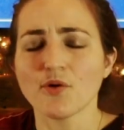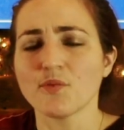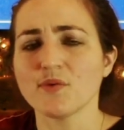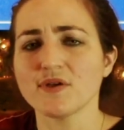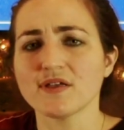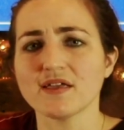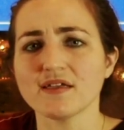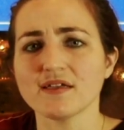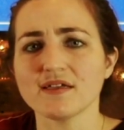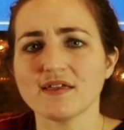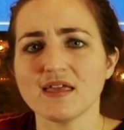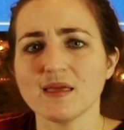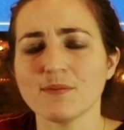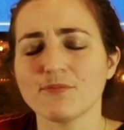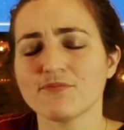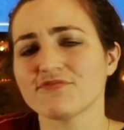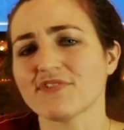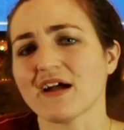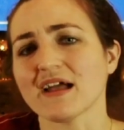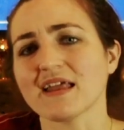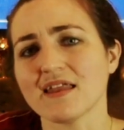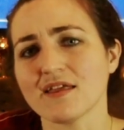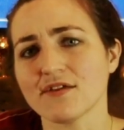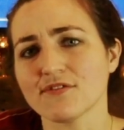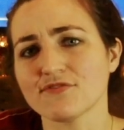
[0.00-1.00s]
We can keep
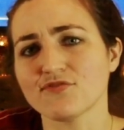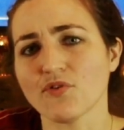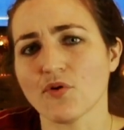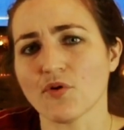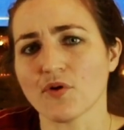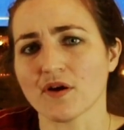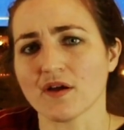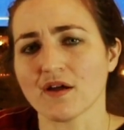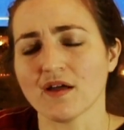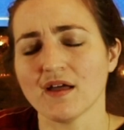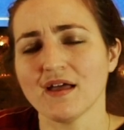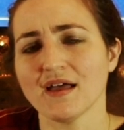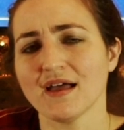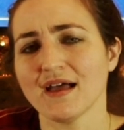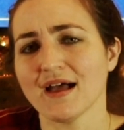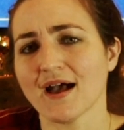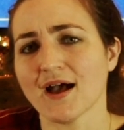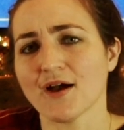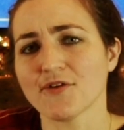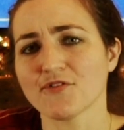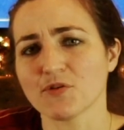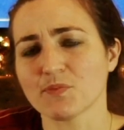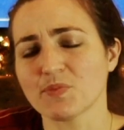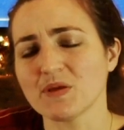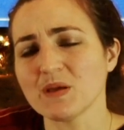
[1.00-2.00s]
fighting for
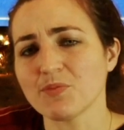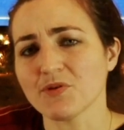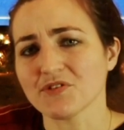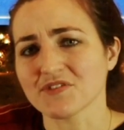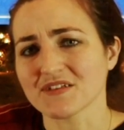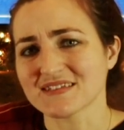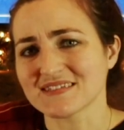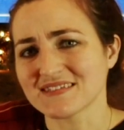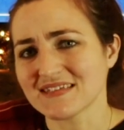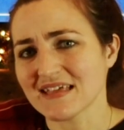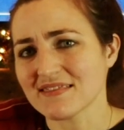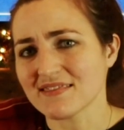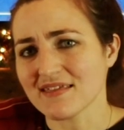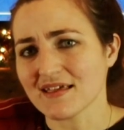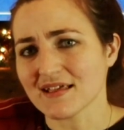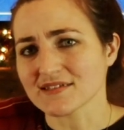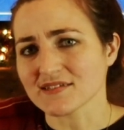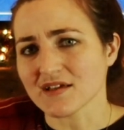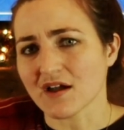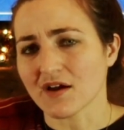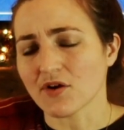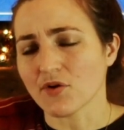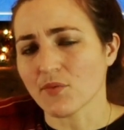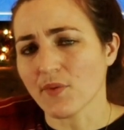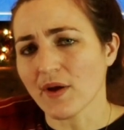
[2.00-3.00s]
people to see
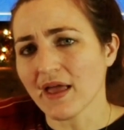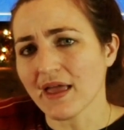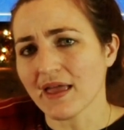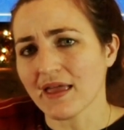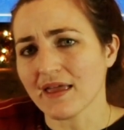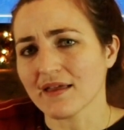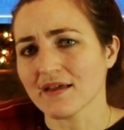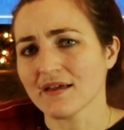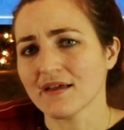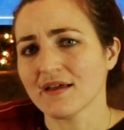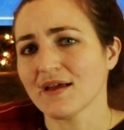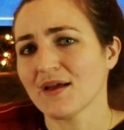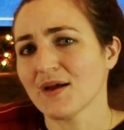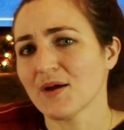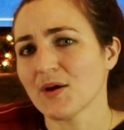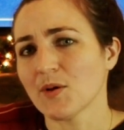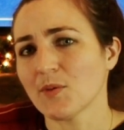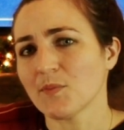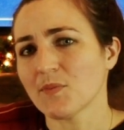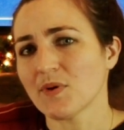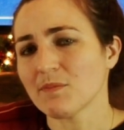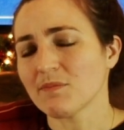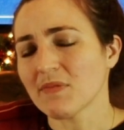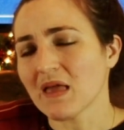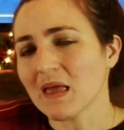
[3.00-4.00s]
things our way,
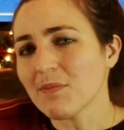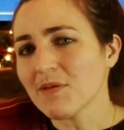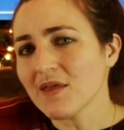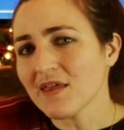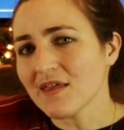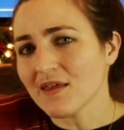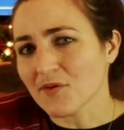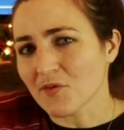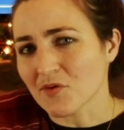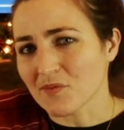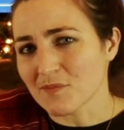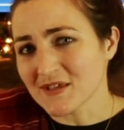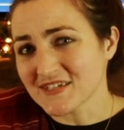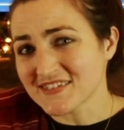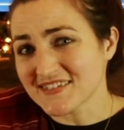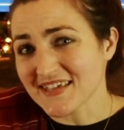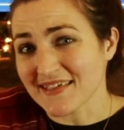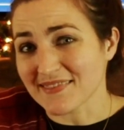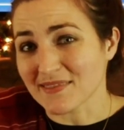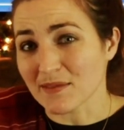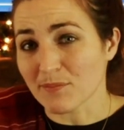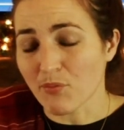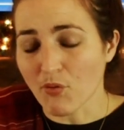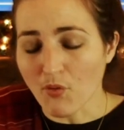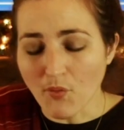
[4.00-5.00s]
but maybe we're
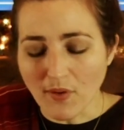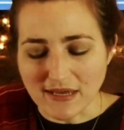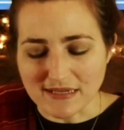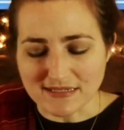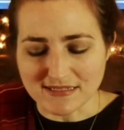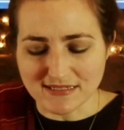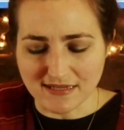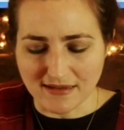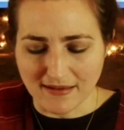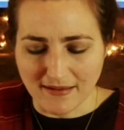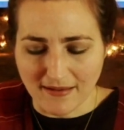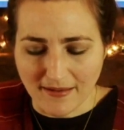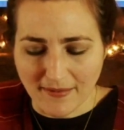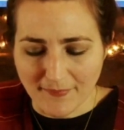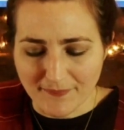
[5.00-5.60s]
missing the point.